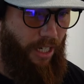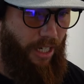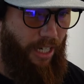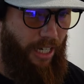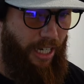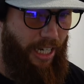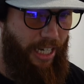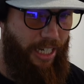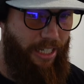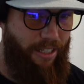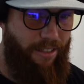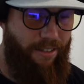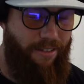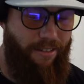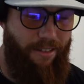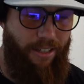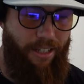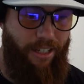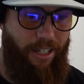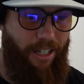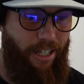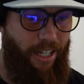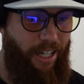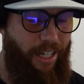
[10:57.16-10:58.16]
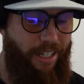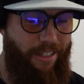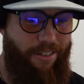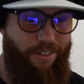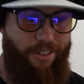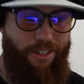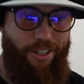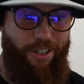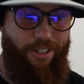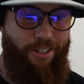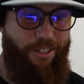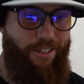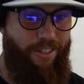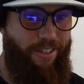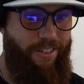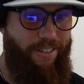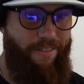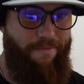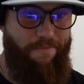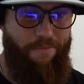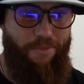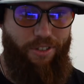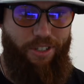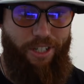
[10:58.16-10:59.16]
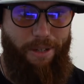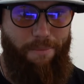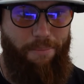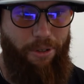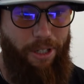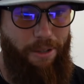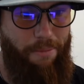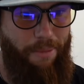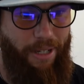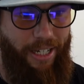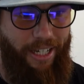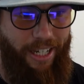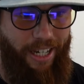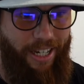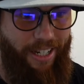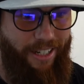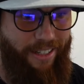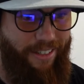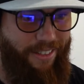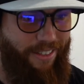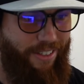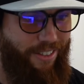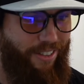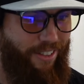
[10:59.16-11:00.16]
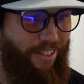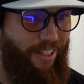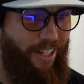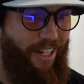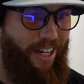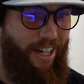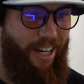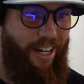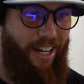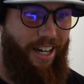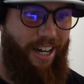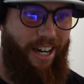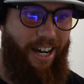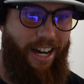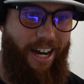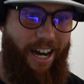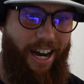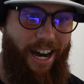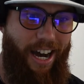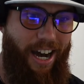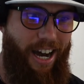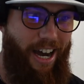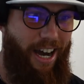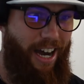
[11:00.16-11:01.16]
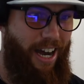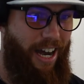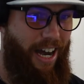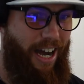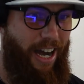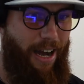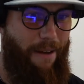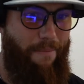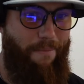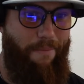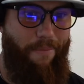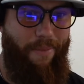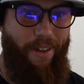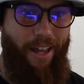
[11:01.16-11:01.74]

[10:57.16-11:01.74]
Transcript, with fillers: is is just simply because I'm